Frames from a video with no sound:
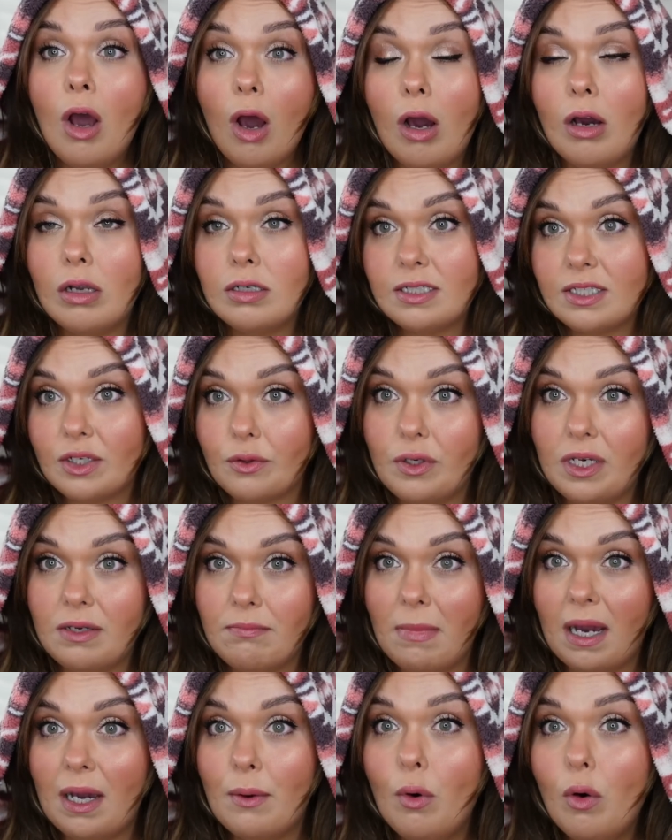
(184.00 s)
on screen
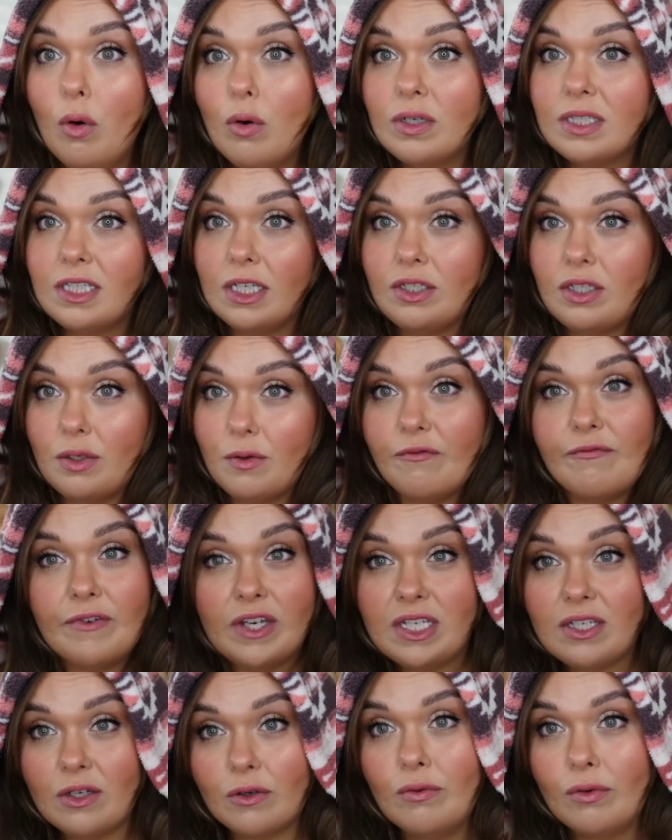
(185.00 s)
but I will also do a
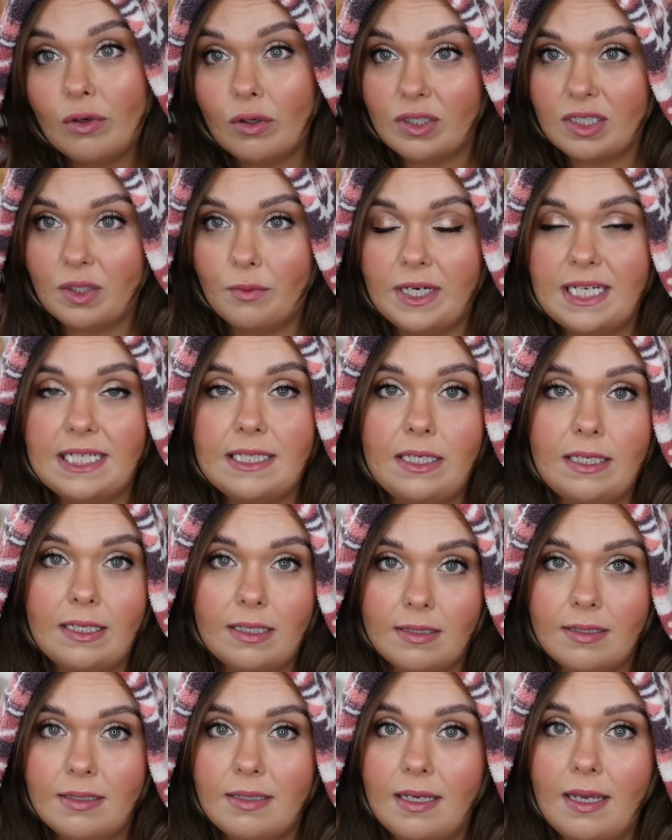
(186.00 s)
vertical cutaway so you
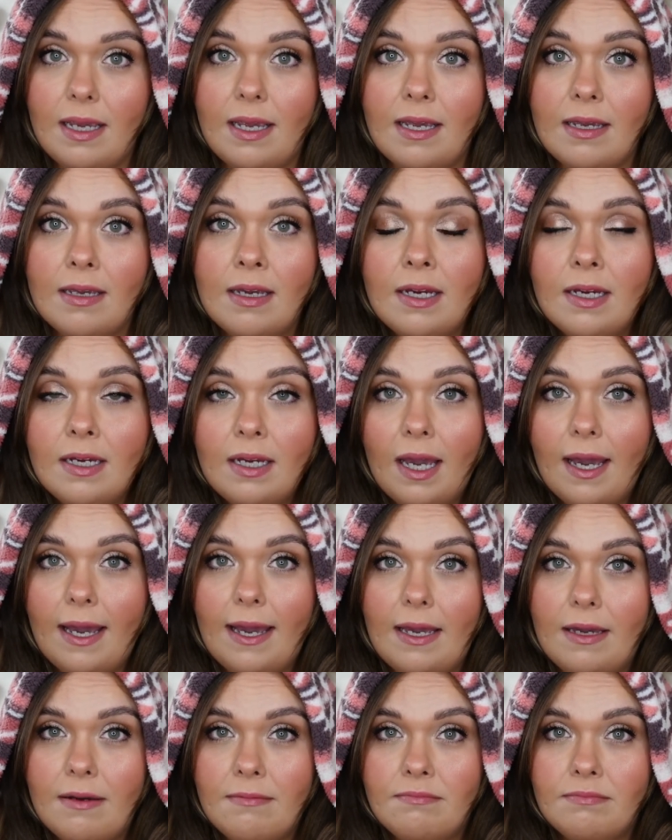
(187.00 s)
can see it
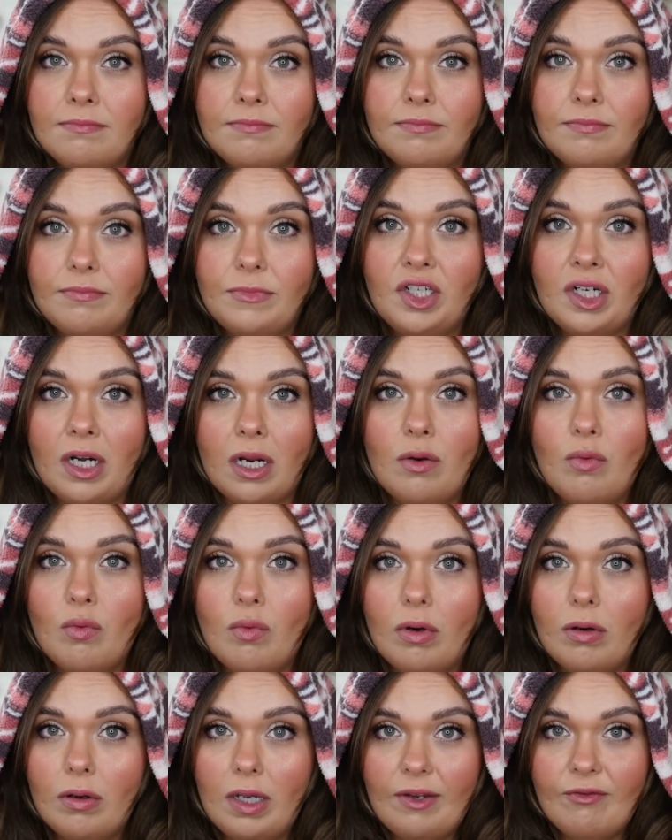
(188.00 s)
um you
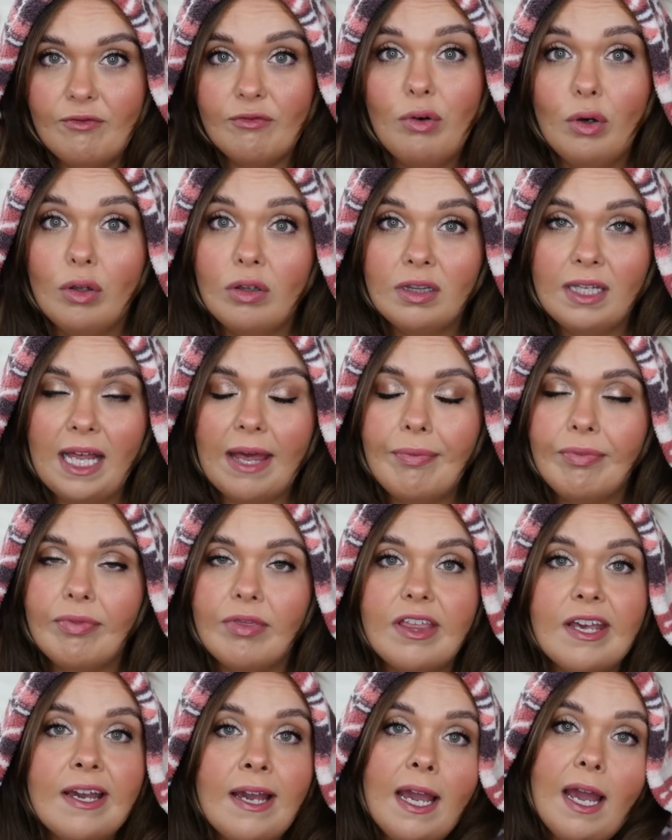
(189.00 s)
know in full
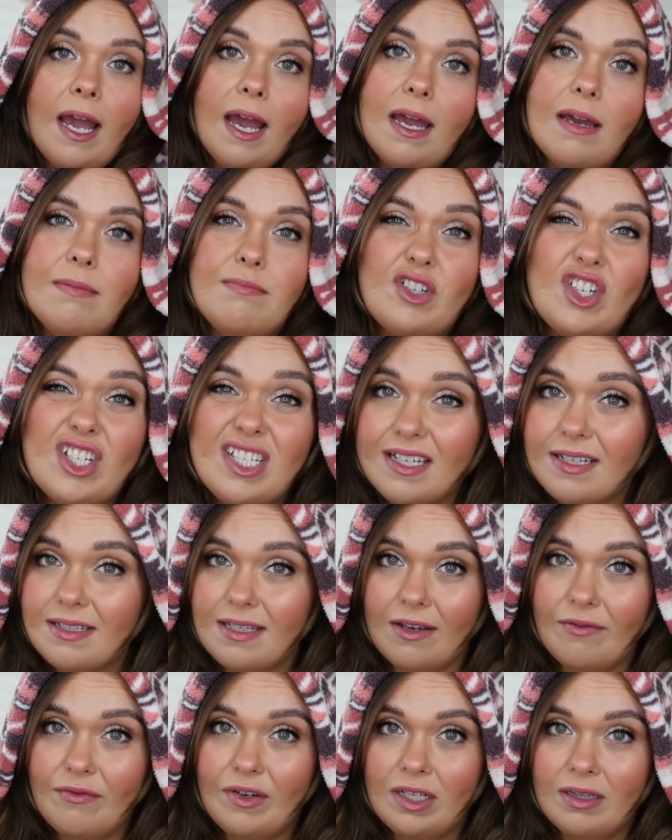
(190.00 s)
length um just because
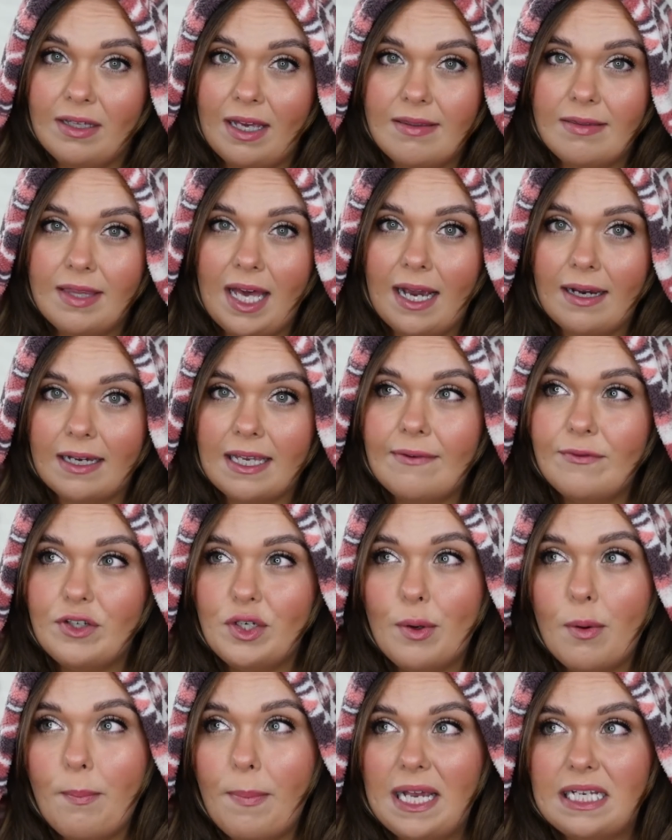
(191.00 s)
I feel like that gives
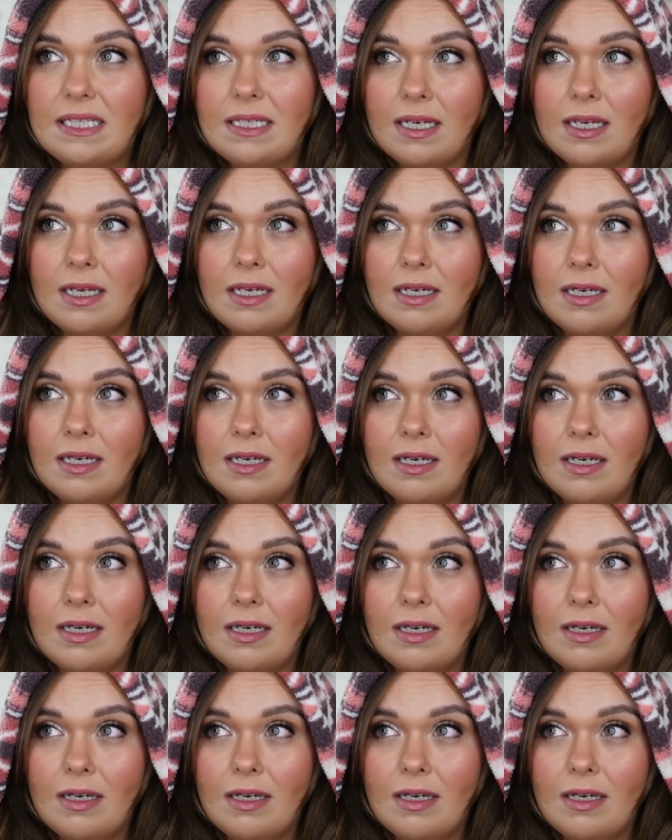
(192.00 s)
you a better